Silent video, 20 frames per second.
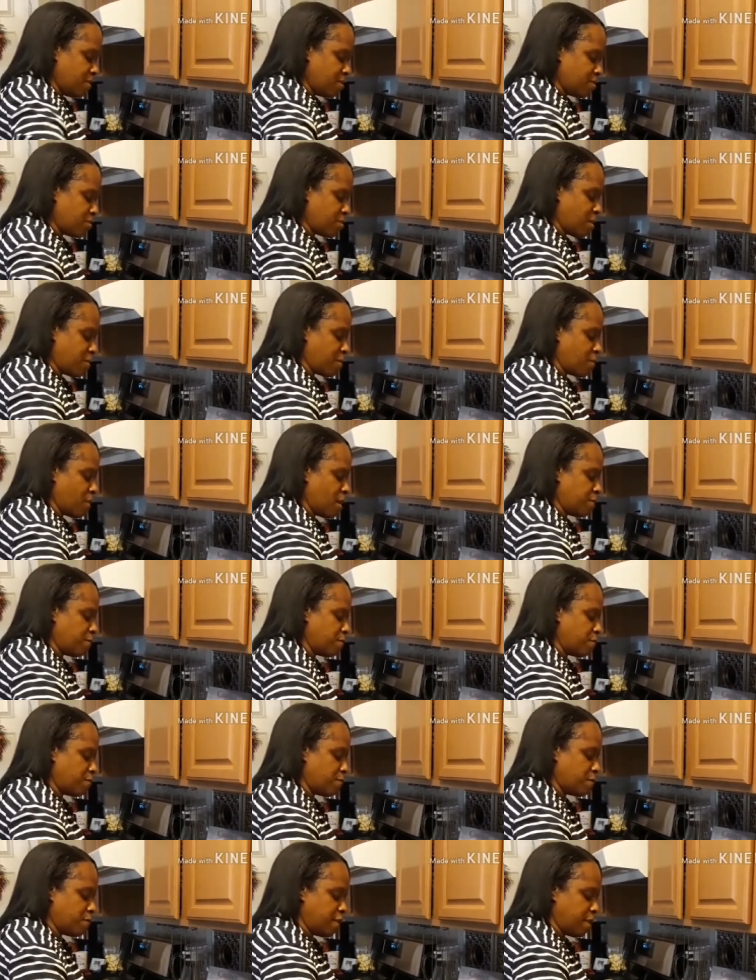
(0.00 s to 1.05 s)
So I'm
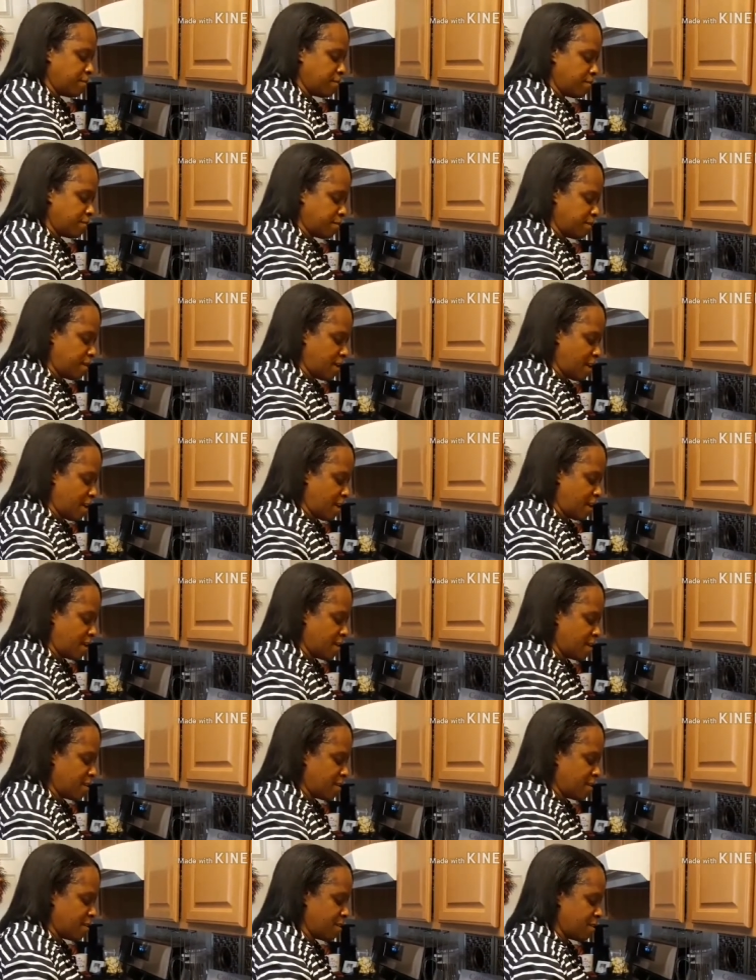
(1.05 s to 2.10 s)
grateful for them today,
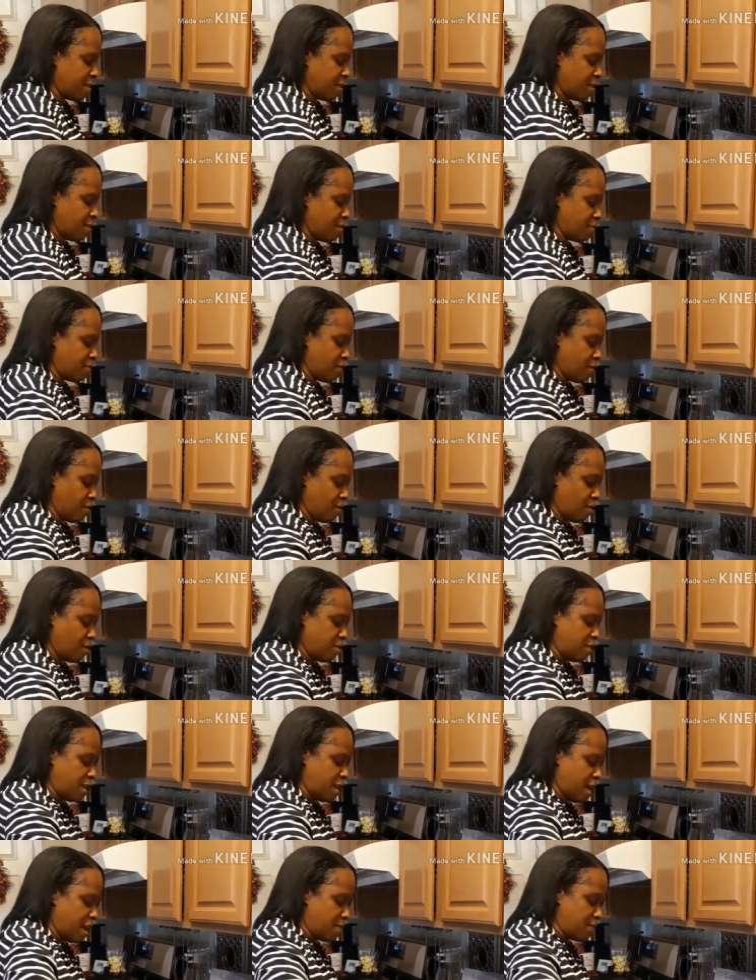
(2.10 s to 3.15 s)
for all
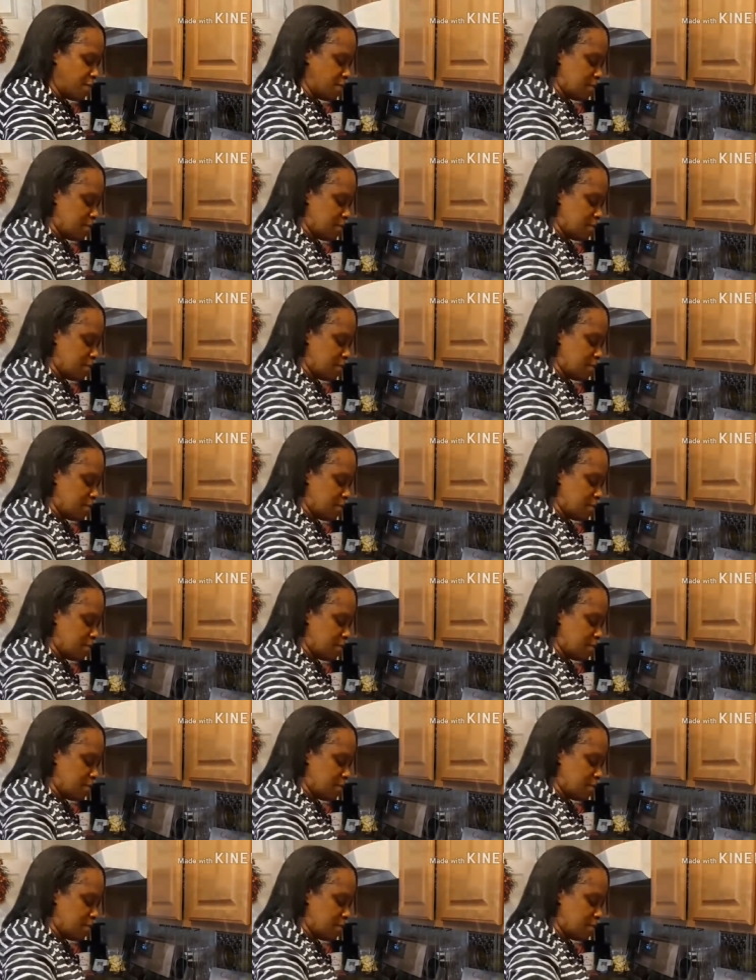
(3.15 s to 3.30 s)
that I've